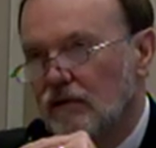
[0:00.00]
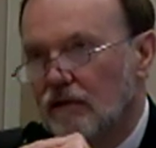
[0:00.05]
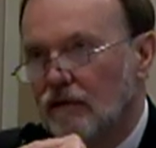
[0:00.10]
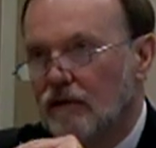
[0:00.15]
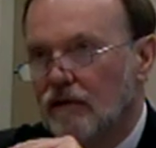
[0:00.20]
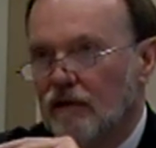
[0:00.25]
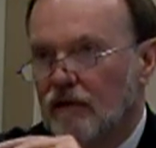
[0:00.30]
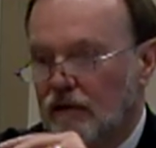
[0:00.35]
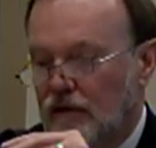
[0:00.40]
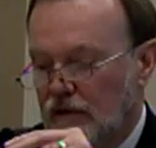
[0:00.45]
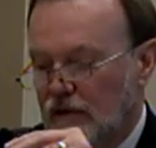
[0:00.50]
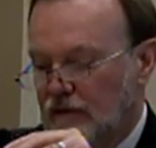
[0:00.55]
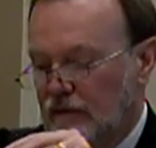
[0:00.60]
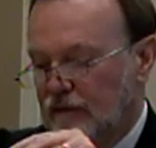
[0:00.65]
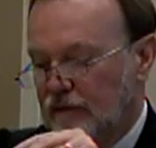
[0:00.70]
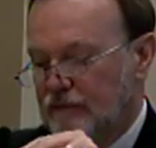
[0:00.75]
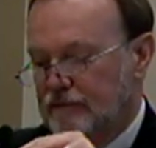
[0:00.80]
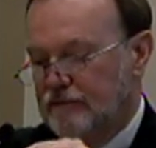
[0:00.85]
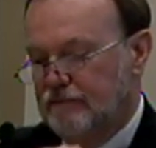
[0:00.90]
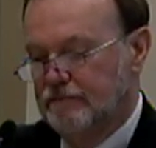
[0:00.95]

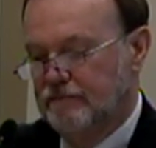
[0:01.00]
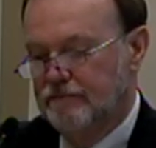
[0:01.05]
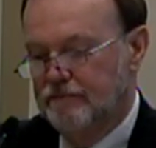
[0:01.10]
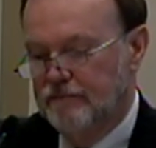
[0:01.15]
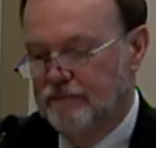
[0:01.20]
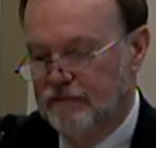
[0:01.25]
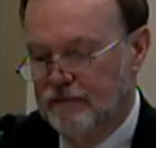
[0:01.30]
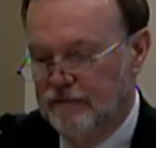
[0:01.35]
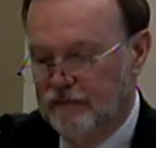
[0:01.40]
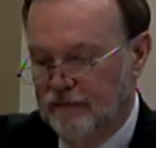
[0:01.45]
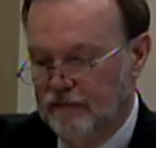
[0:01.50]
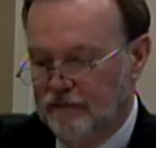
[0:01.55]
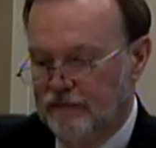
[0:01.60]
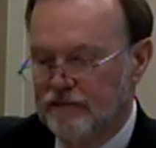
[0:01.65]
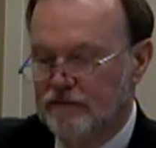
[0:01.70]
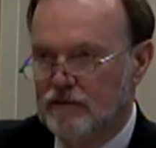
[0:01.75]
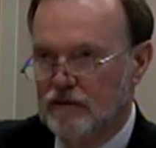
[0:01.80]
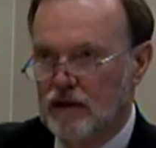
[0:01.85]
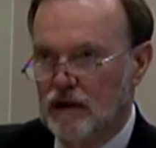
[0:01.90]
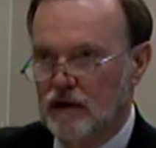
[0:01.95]
Thank you.
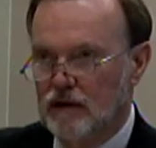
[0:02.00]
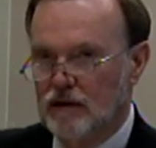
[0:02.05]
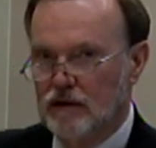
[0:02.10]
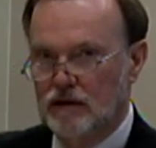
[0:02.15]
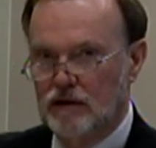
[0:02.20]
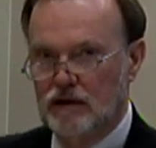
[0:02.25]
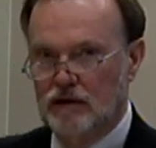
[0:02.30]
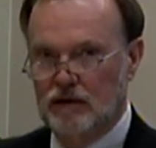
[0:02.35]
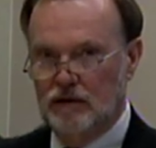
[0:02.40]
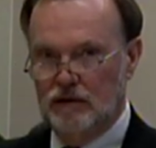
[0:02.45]
Representative Wild?